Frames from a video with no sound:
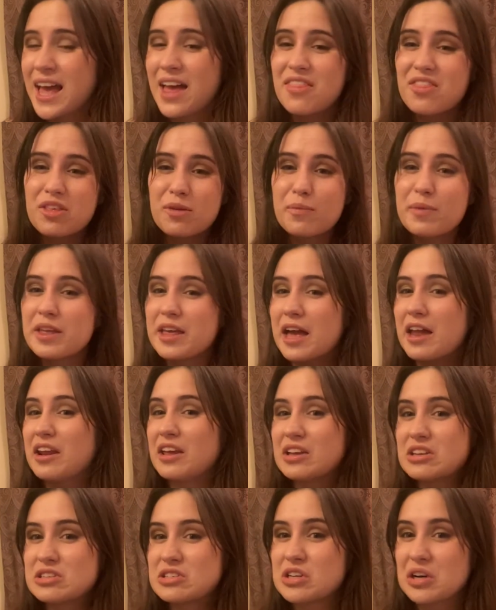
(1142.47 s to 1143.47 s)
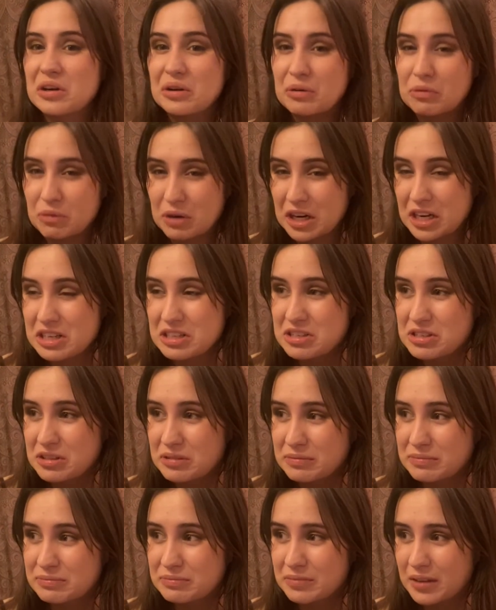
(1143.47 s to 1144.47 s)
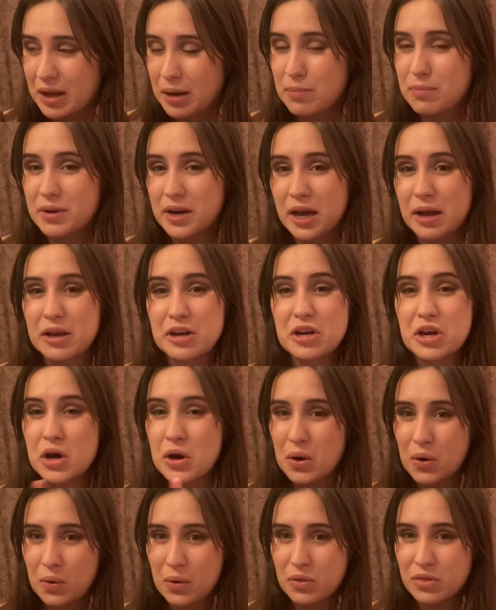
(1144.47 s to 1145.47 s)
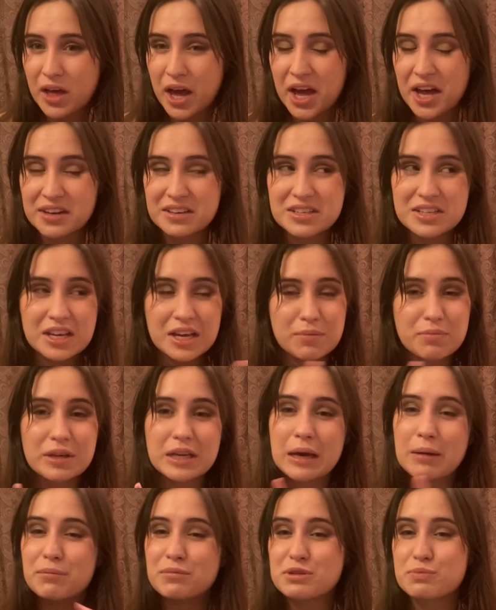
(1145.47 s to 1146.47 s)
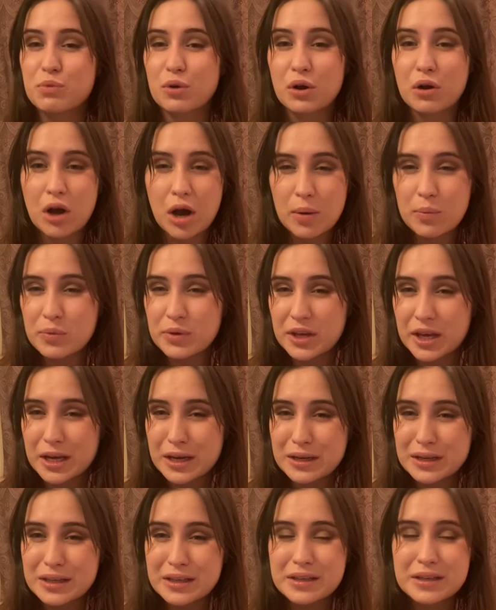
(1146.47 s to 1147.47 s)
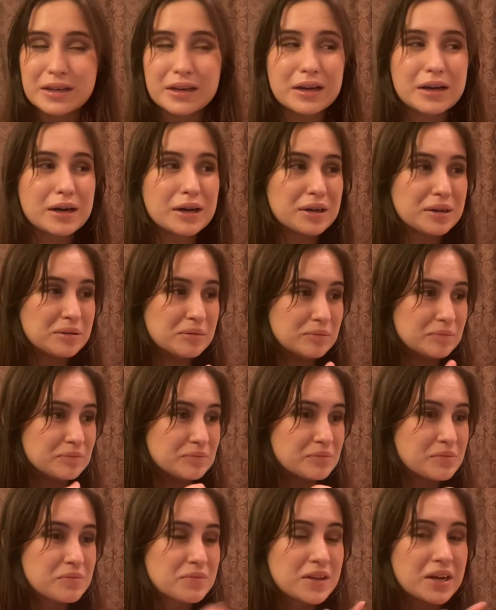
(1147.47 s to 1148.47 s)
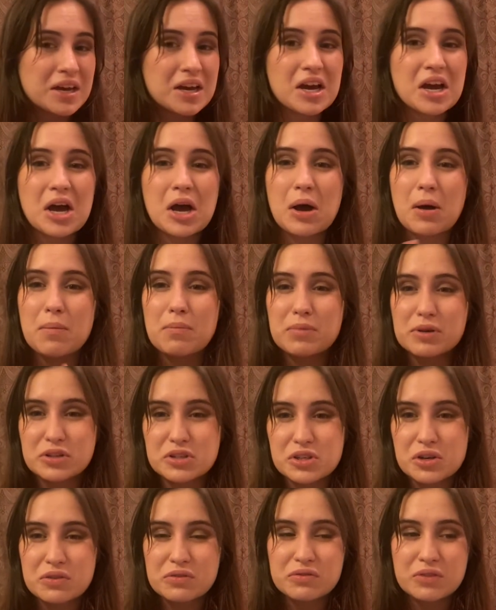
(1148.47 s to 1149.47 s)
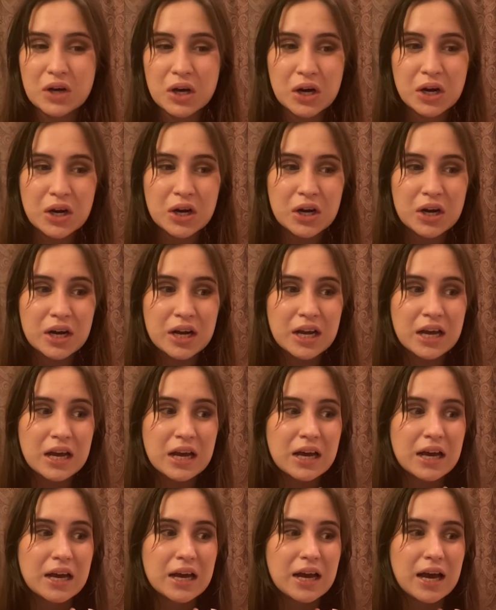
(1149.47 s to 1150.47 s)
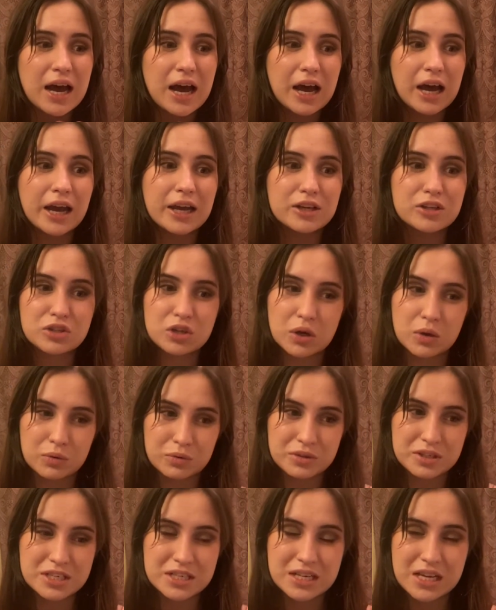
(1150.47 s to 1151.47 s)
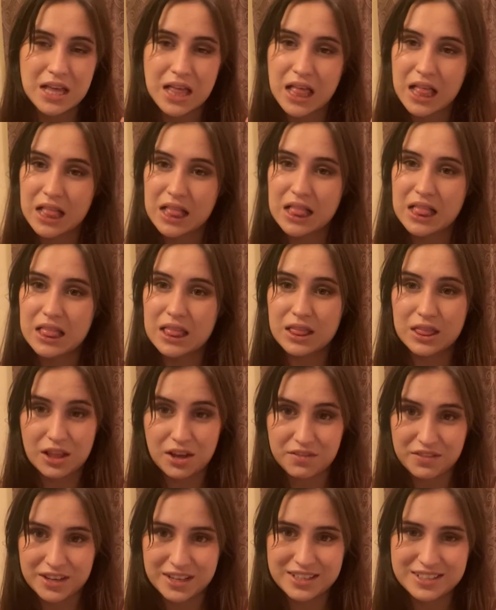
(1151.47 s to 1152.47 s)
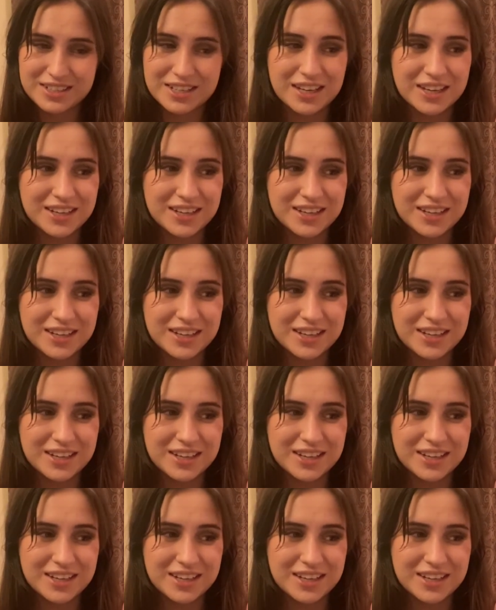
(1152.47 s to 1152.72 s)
the beginning is not great, but I know that it becomes more complicated. Um, but so far, I don't love it.